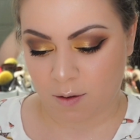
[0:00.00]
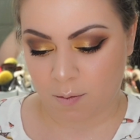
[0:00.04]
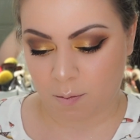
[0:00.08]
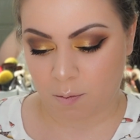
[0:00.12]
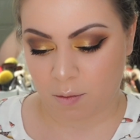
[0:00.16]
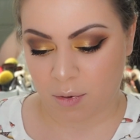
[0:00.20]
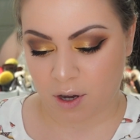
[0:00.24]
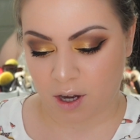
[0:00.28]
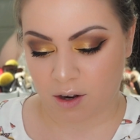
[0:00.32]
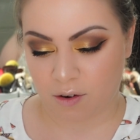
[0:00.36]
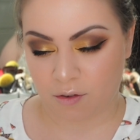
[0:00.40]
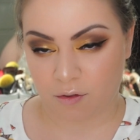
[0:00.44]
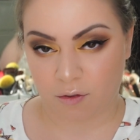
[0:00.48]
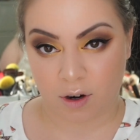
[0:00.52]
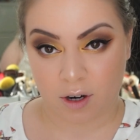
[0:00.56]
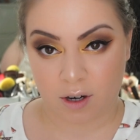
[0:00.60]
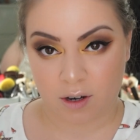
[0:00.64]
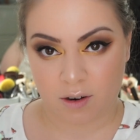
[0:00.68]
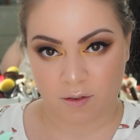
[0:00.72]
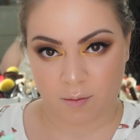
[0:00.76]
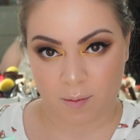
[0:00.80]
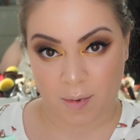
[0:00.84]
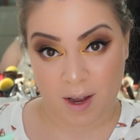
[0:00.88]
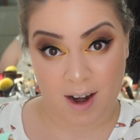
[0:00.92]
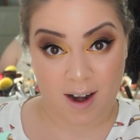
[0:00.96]
by a friend
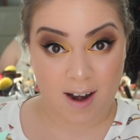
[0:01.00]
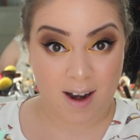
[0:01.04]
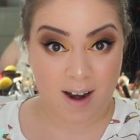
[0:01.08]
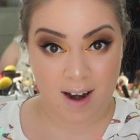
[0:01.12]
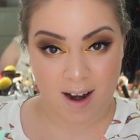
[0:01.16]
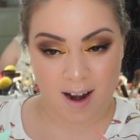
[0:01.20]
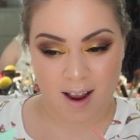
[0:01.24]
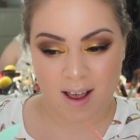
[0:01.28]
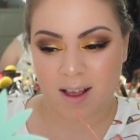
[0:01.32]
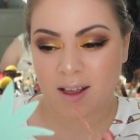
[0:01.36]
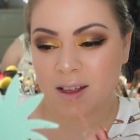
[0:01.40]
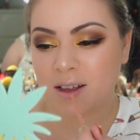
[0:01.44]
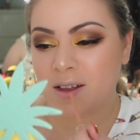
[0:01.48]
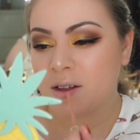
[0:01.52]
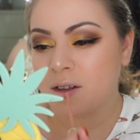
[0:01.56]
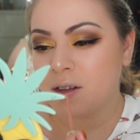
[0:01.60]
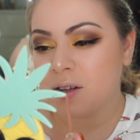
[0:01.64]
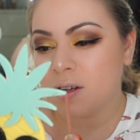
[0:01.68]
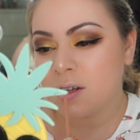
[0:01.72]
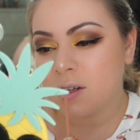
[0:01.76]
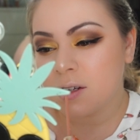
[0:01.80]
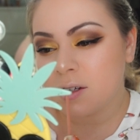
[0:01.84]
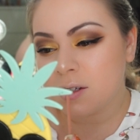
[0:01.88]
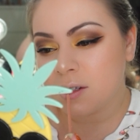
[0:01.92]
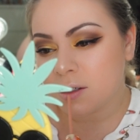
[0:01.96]
of
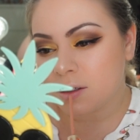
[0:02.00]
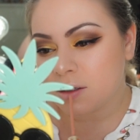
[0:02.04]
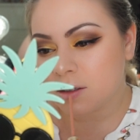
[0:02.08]
mine.